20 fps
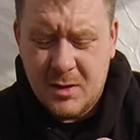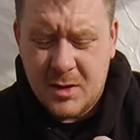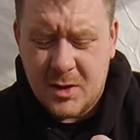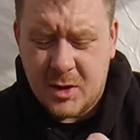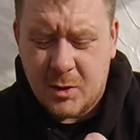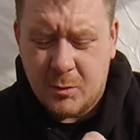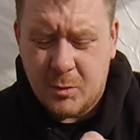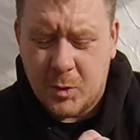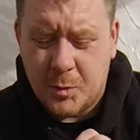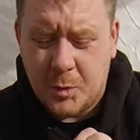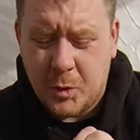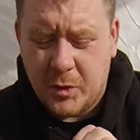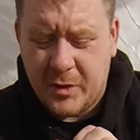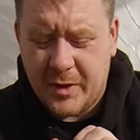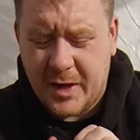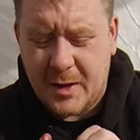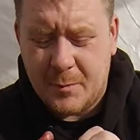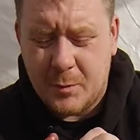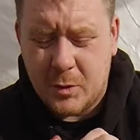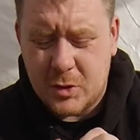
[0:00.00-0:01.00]
You don't want to put
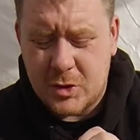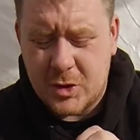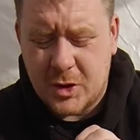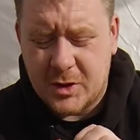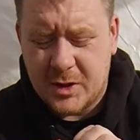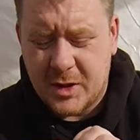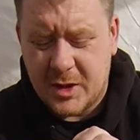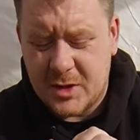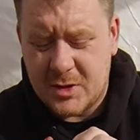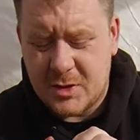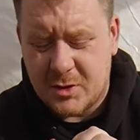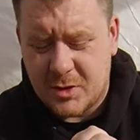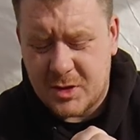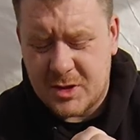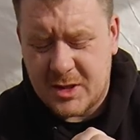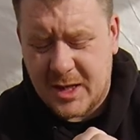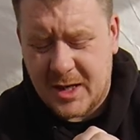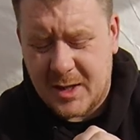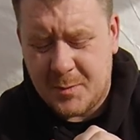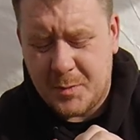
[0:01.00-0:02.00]
that much on that it's going to
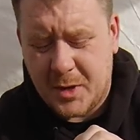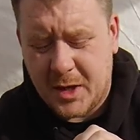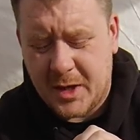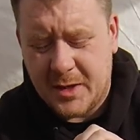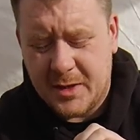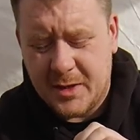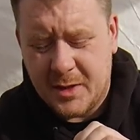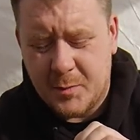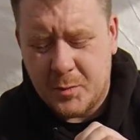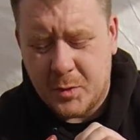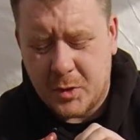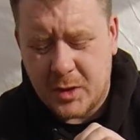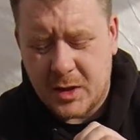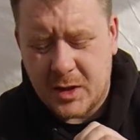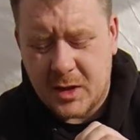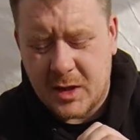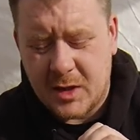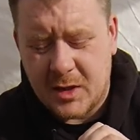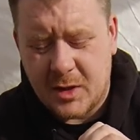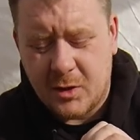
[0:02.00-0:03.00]
start binding, but
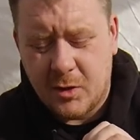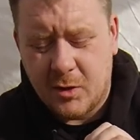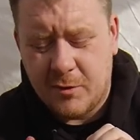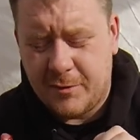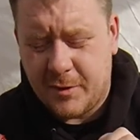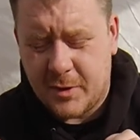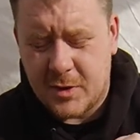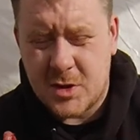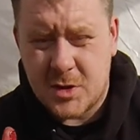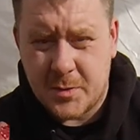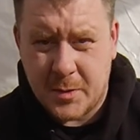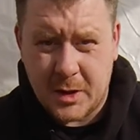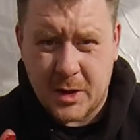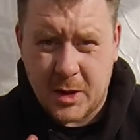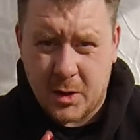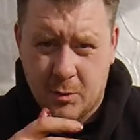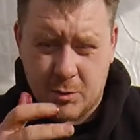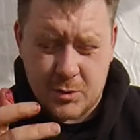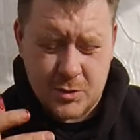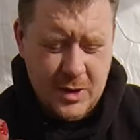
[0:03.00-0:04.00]
you need enough on so it
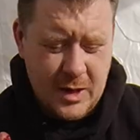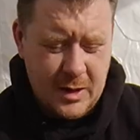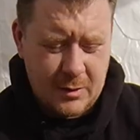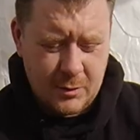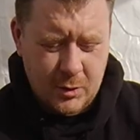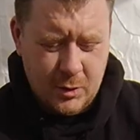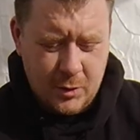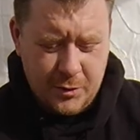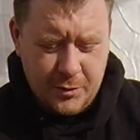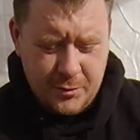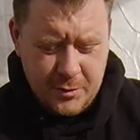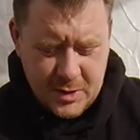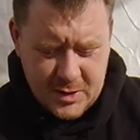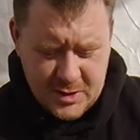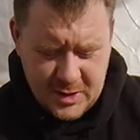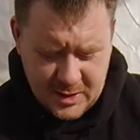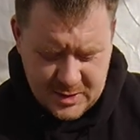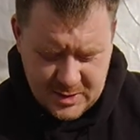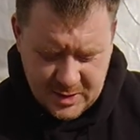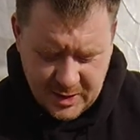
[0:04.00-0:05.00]
coats around all three
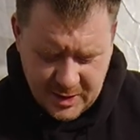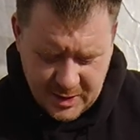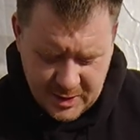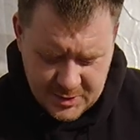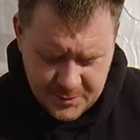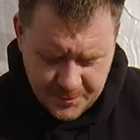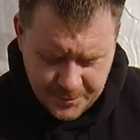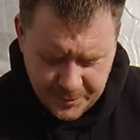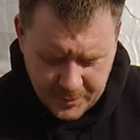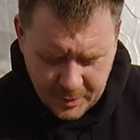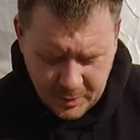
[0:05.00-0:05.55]
sets of gears.